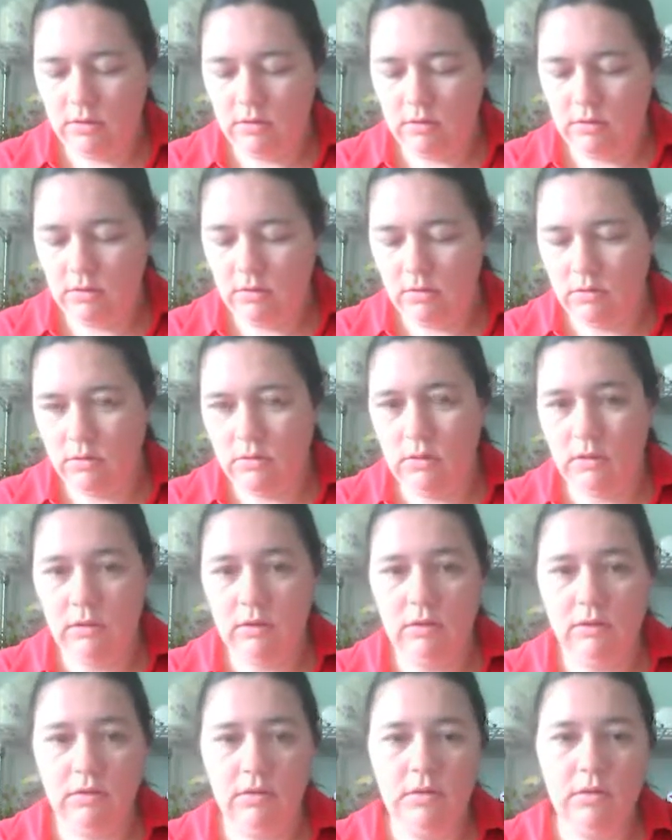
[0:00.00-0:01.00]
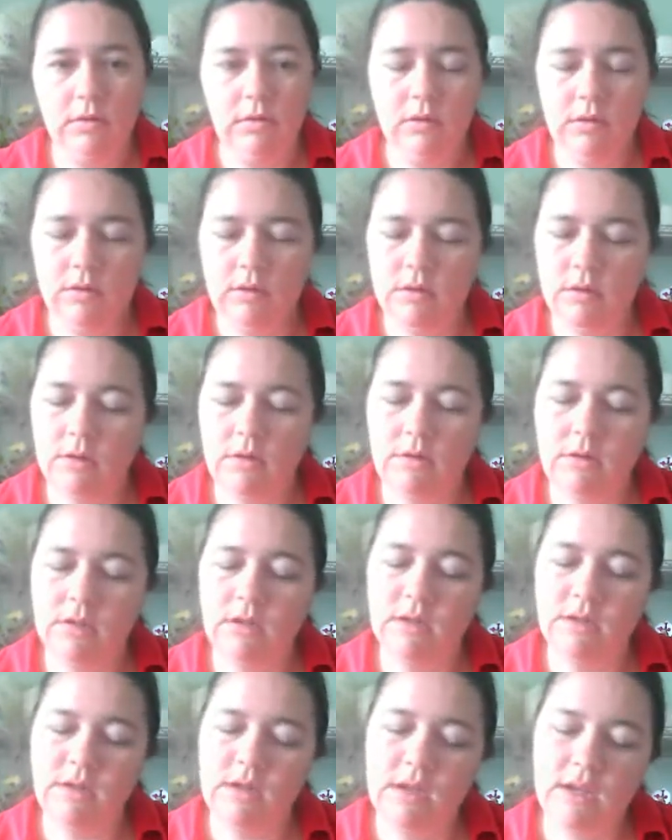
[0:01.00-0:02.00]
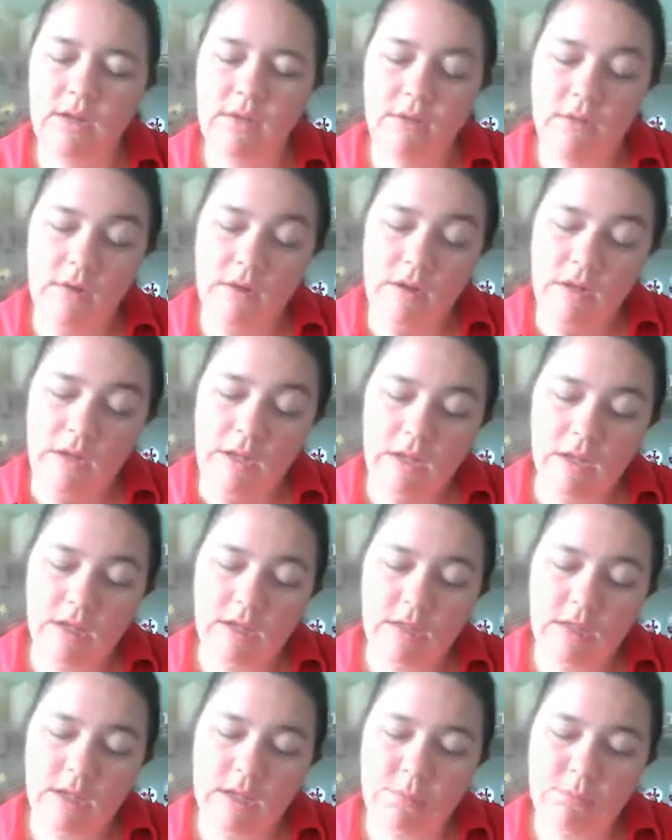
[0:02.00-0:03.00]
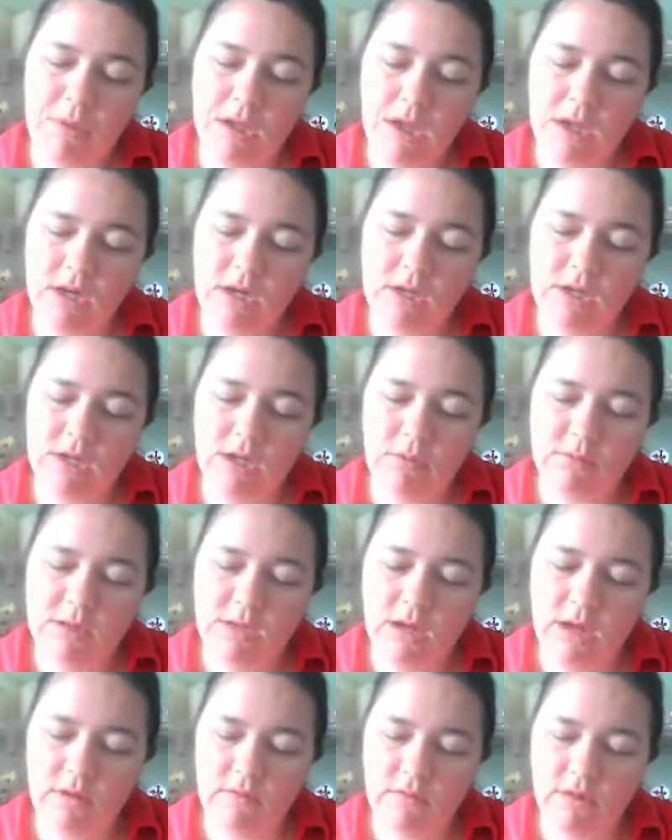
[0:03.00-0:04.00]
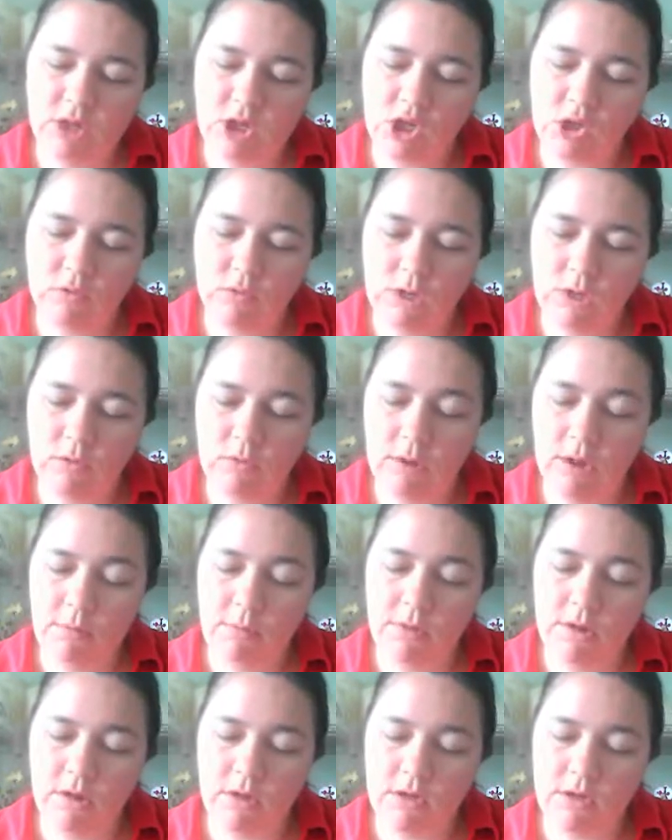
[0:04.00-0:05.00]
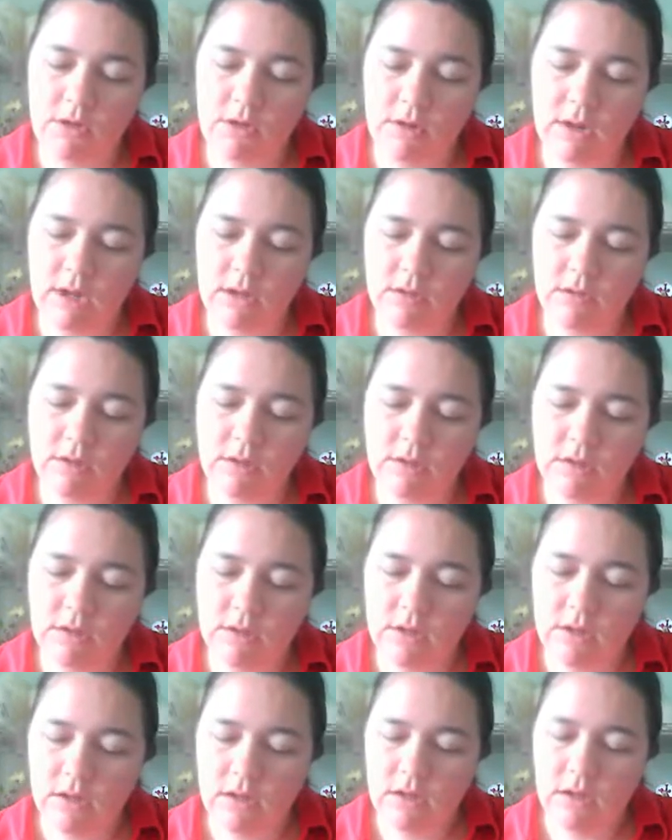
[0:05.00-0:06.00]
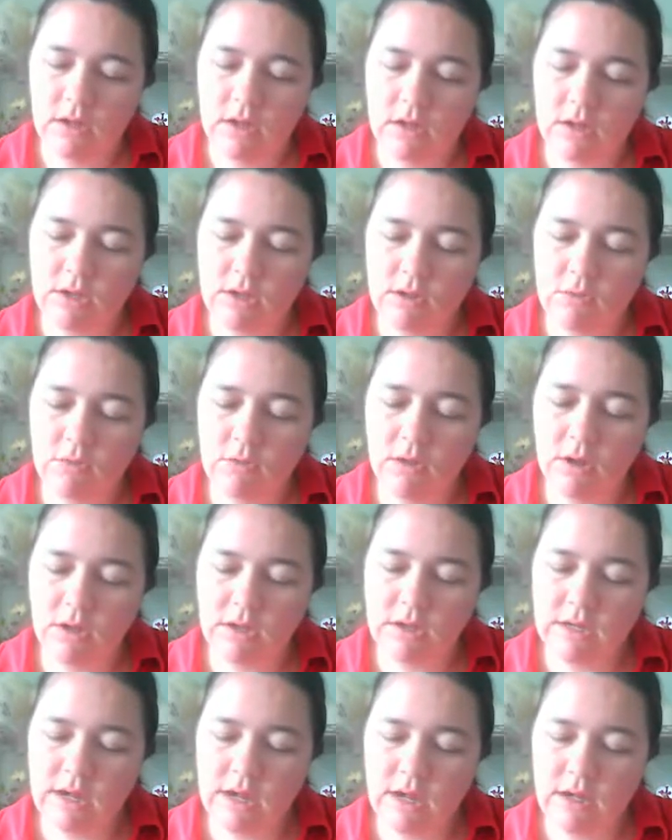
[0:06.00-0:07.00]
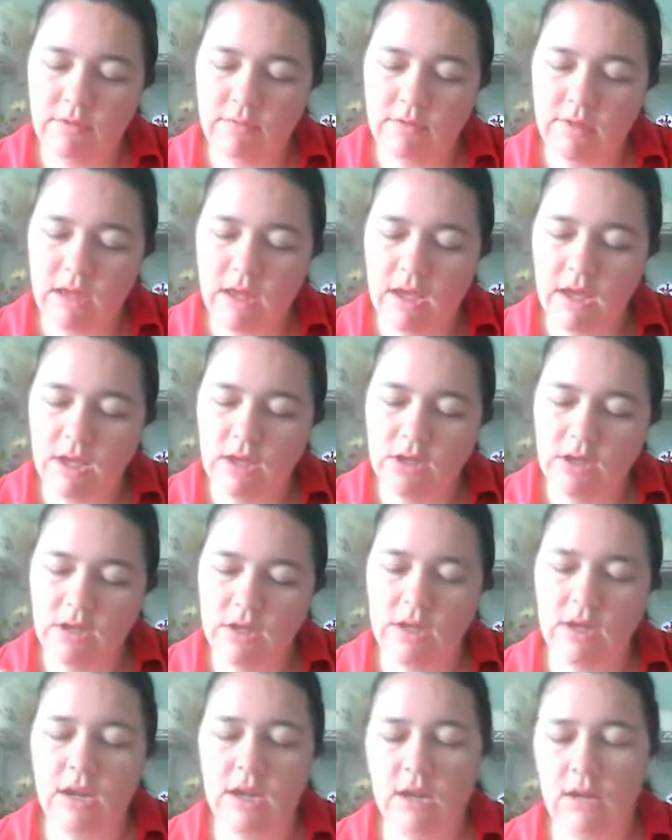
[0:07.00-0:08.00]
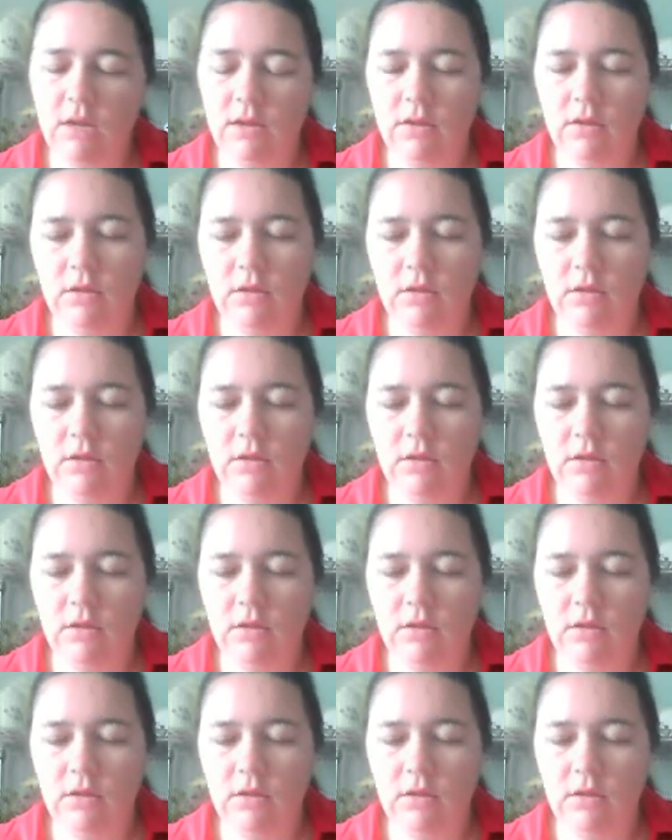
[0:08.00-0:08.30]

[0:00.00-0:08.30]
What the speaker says: It's all sealed down. This bag just helps kind of just shrink wrap it onto your nails because you want to have the edge of the nail